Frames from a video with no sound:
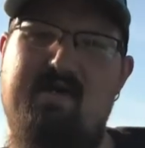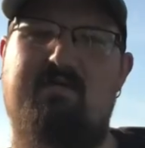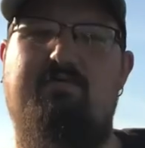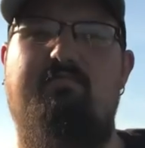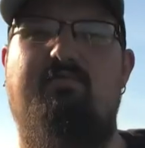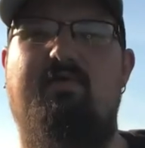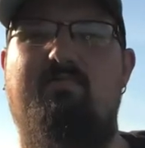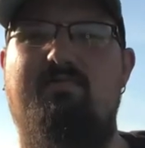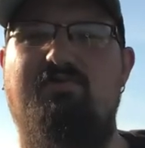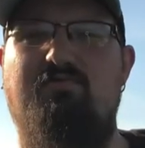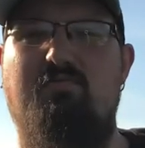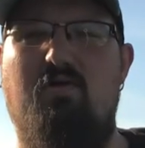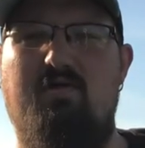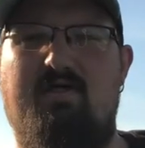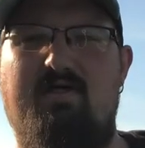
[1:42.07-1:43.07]
into the rhythm of
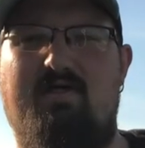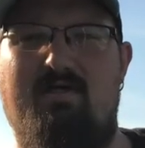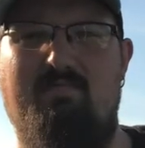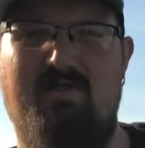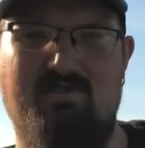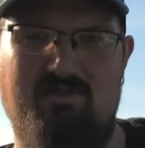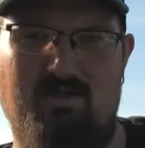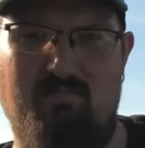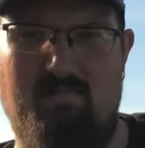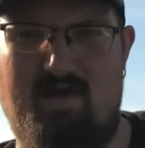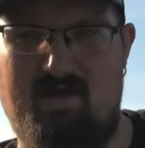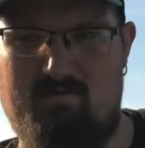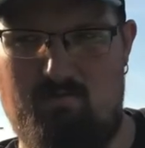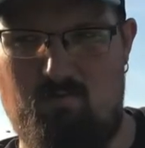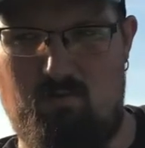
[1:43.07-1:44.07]
smoking. Getting my tongue
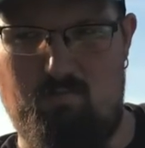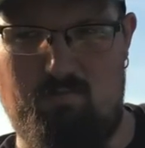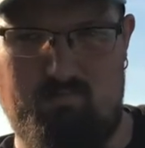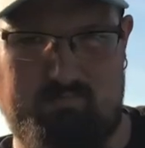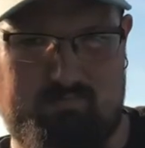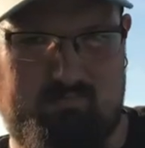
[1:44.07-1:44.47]
back normal.